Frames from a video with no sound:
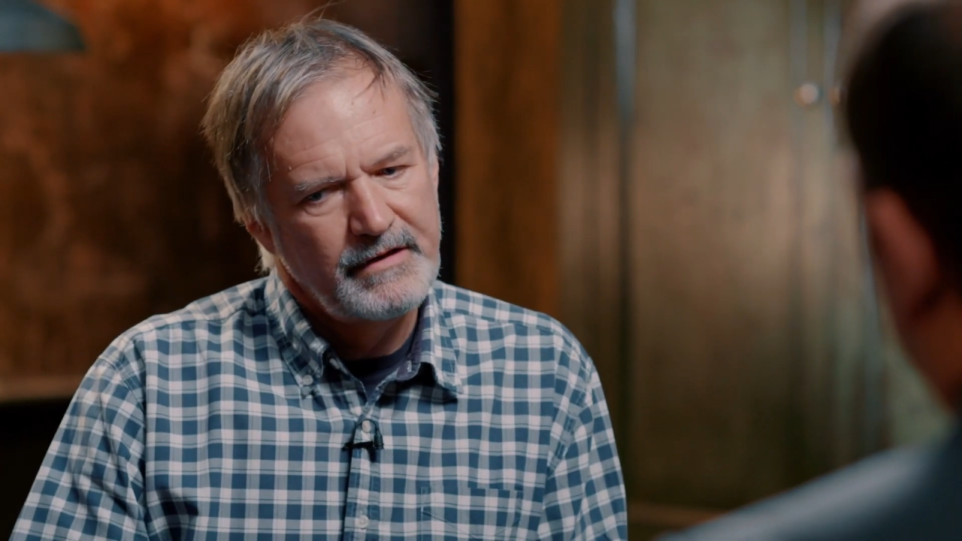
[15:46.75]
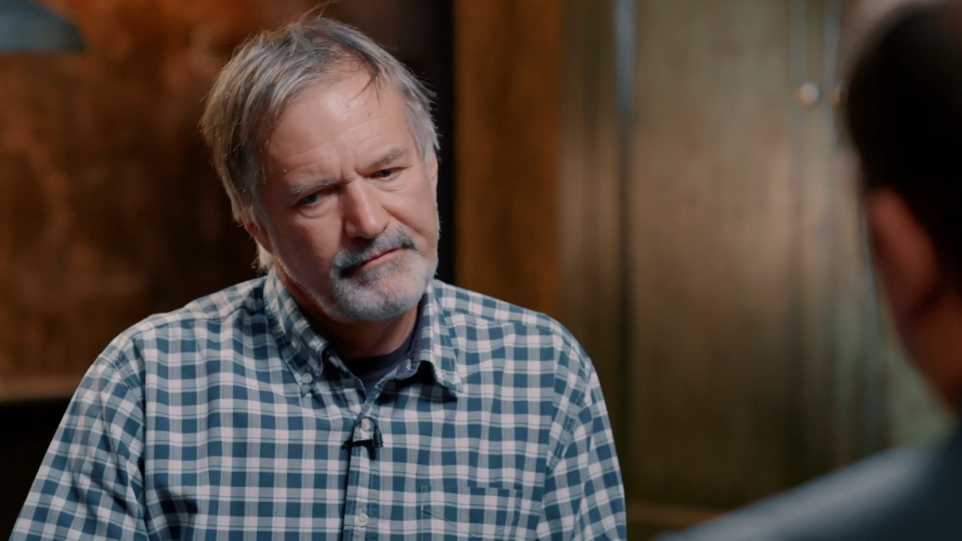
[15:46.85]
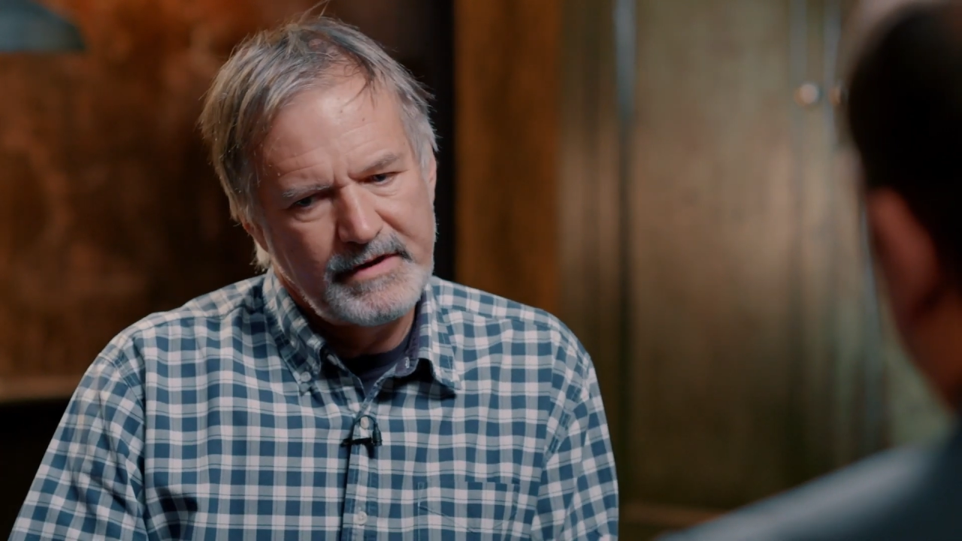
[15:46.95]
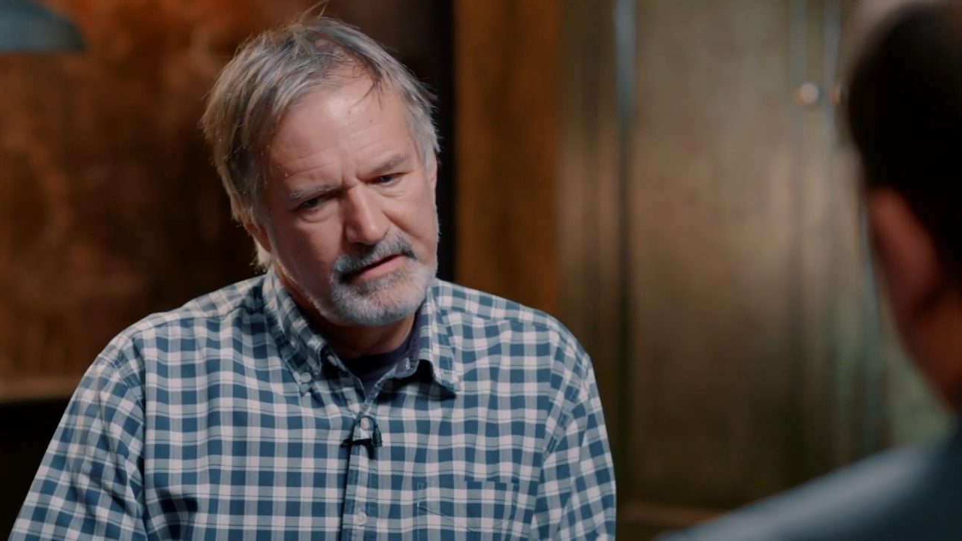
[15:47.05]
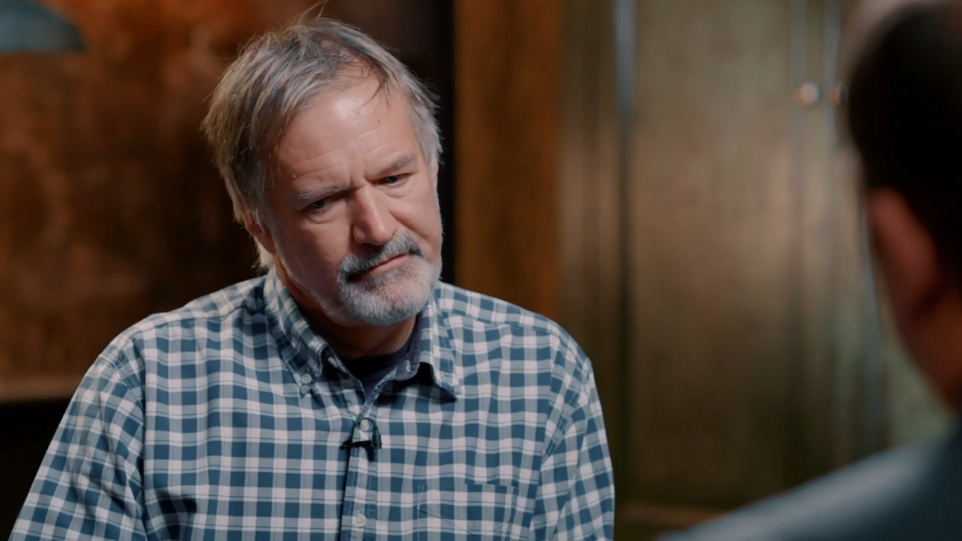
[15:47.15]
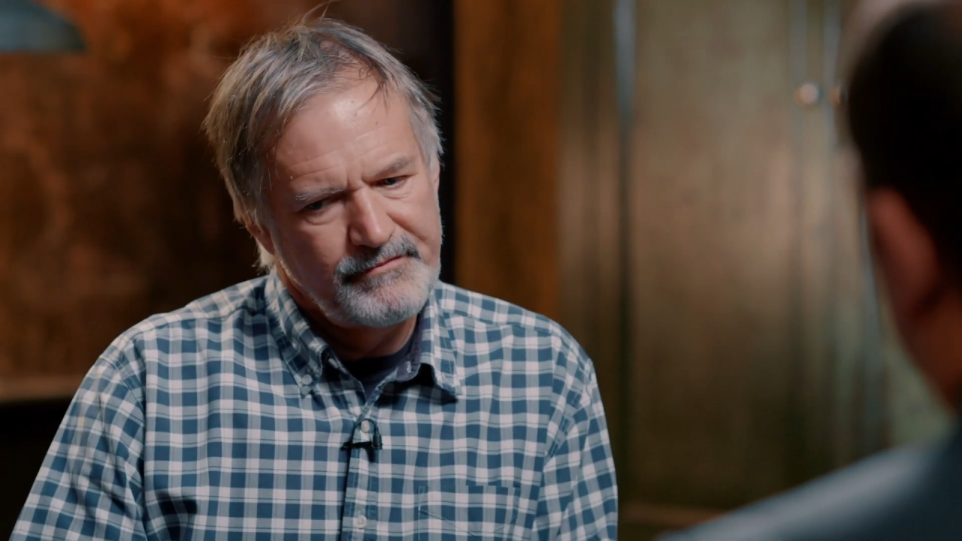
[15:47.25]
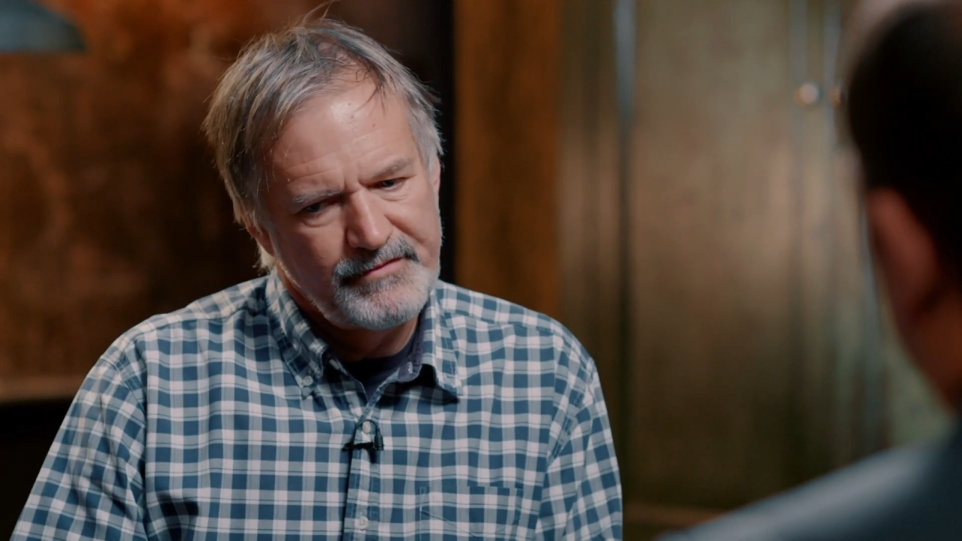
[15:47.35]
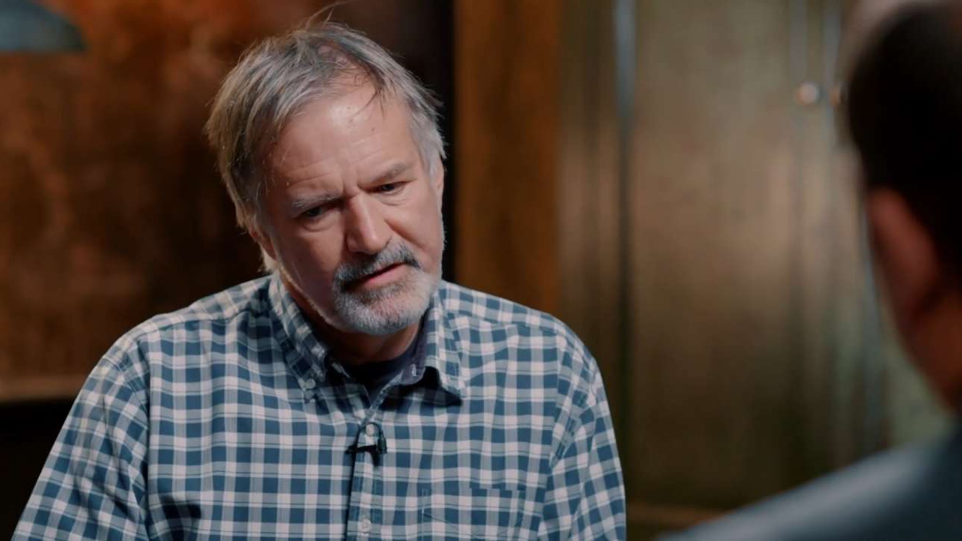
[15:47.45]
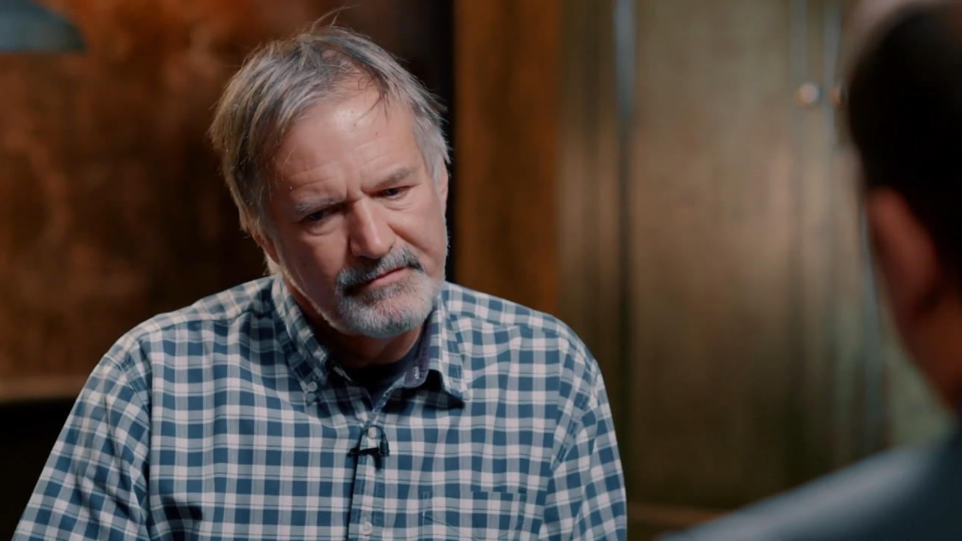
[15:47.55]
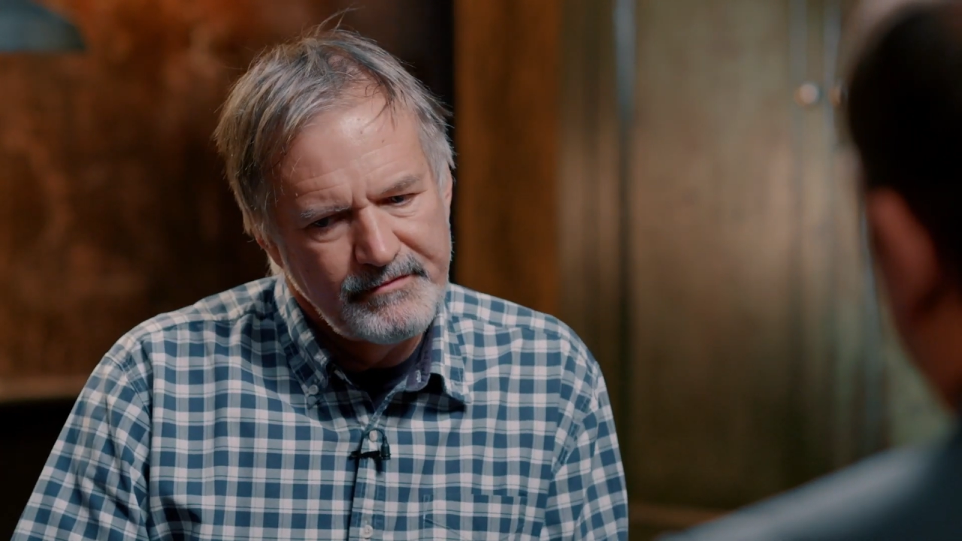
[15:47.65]

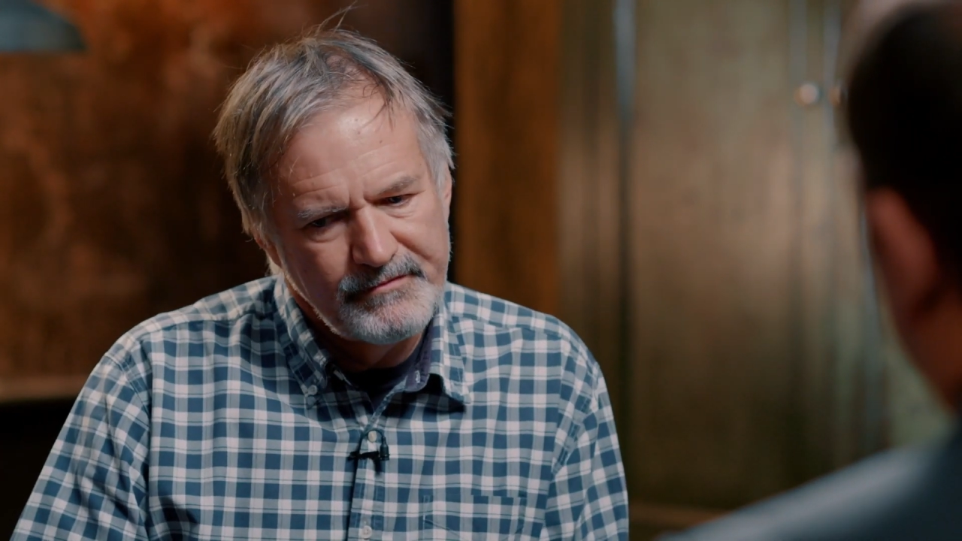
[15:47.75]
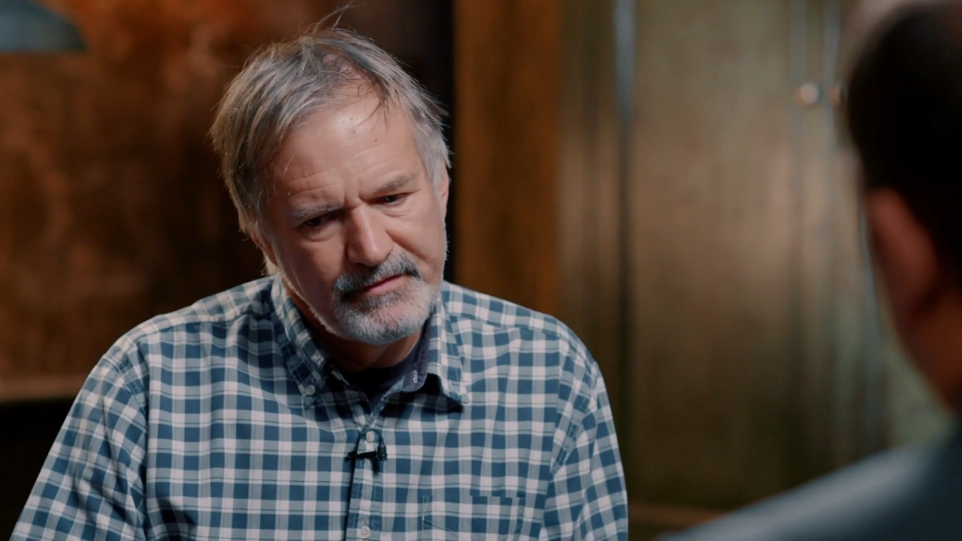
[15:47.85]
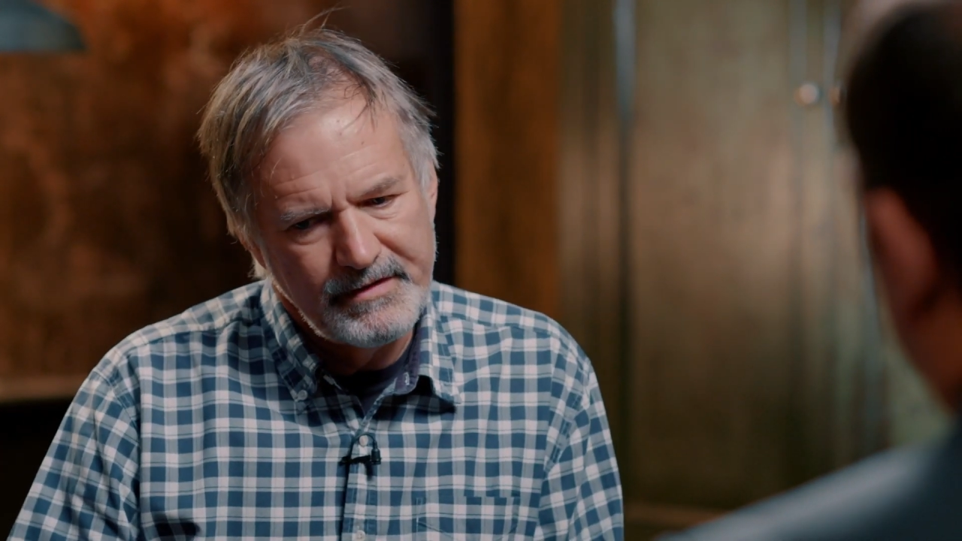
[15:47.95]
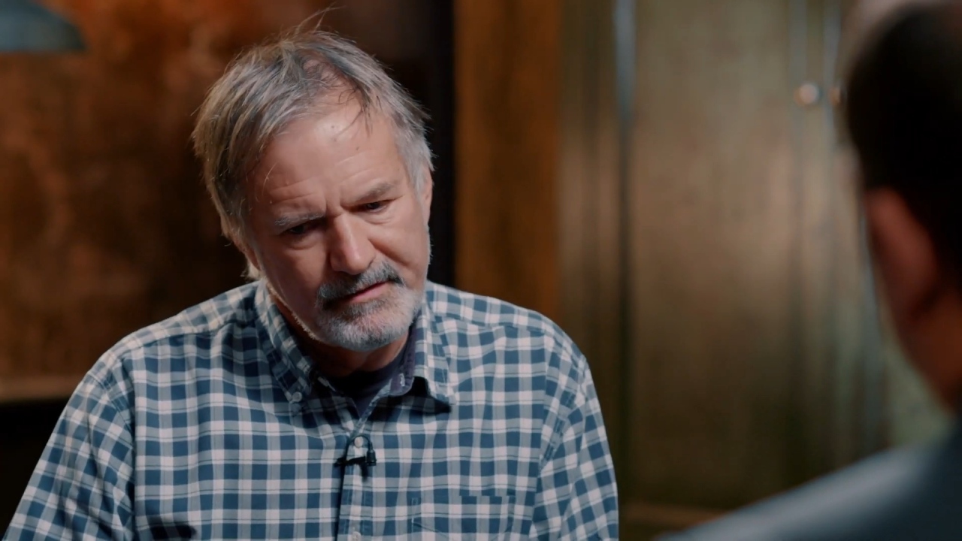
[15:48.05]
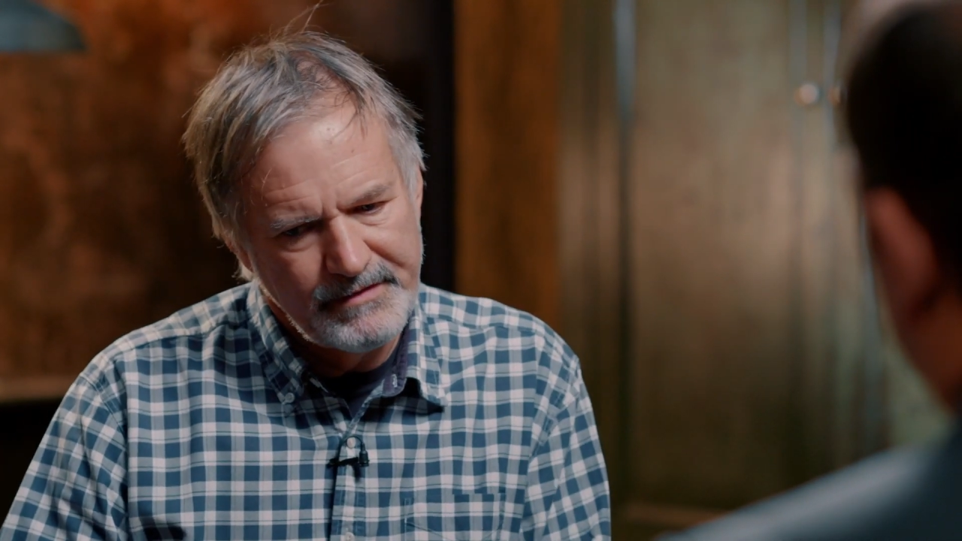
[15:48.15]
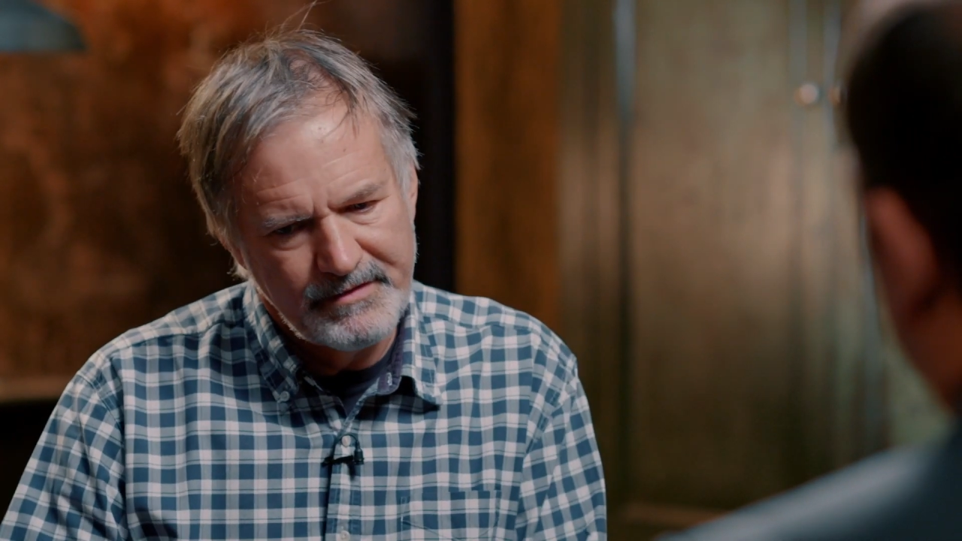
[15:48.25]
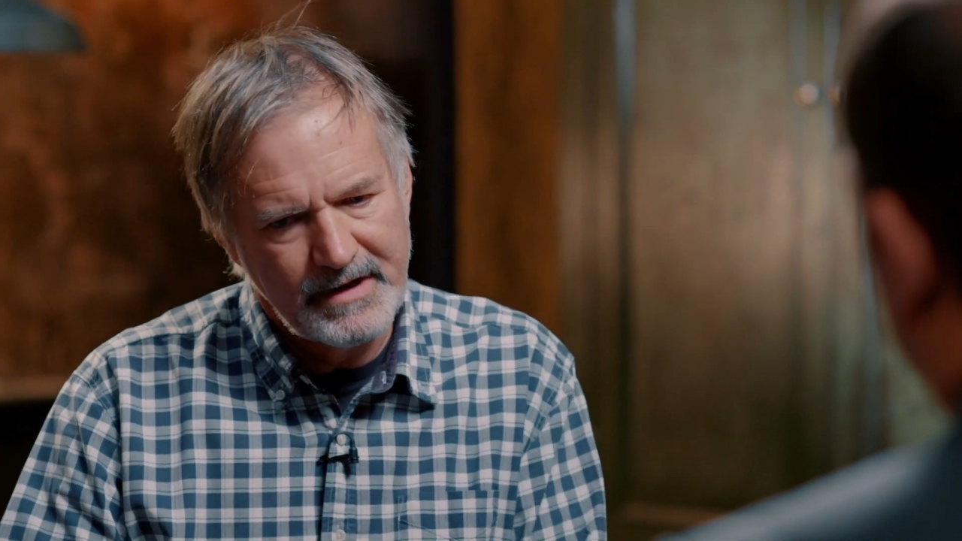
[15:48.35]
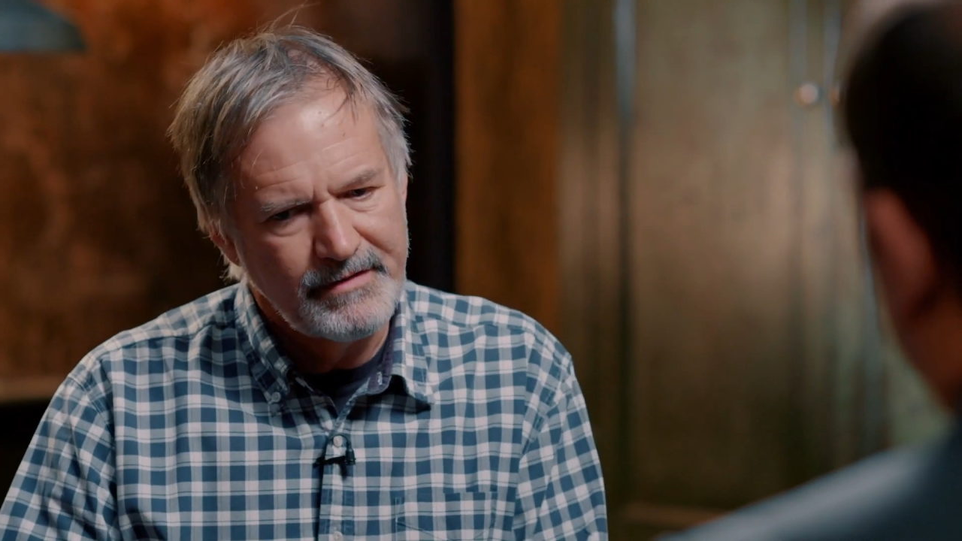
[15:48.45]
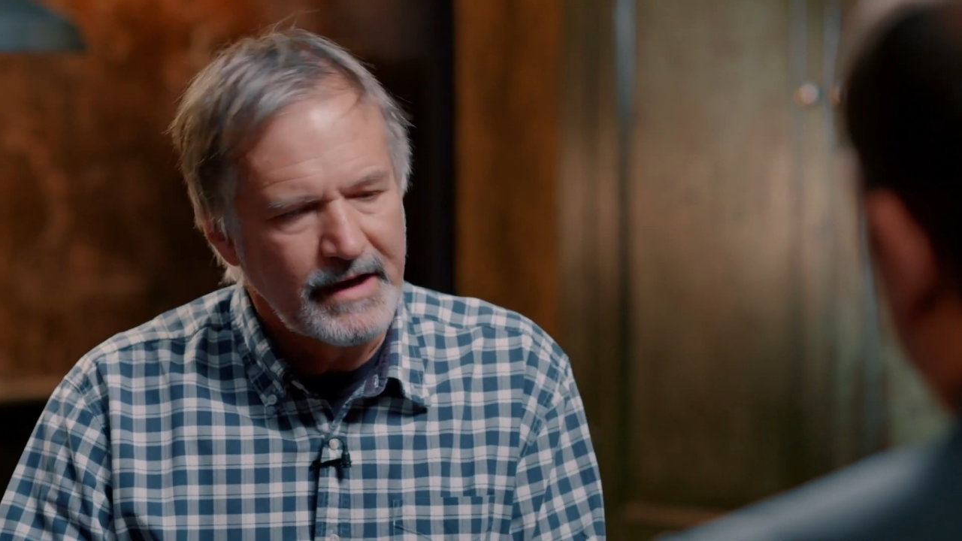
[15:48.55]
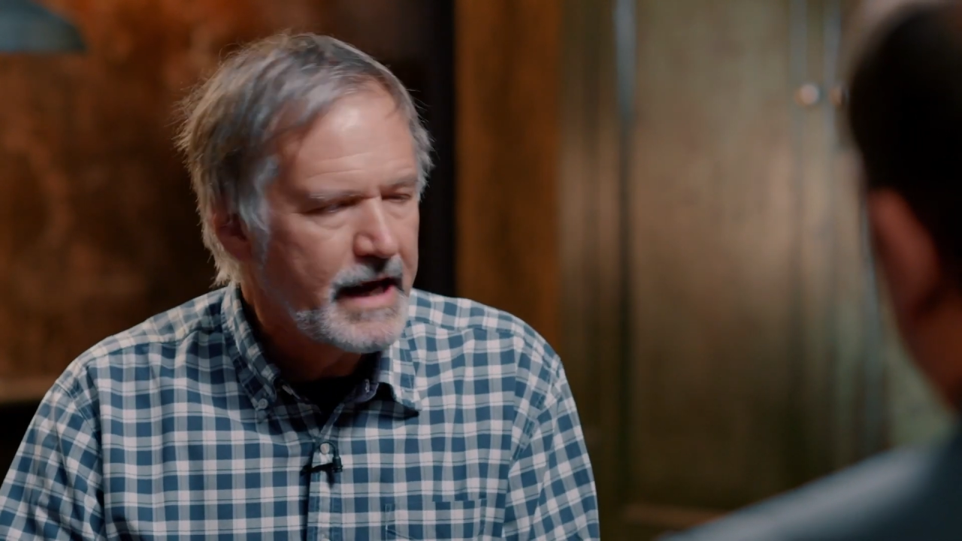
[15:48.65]
the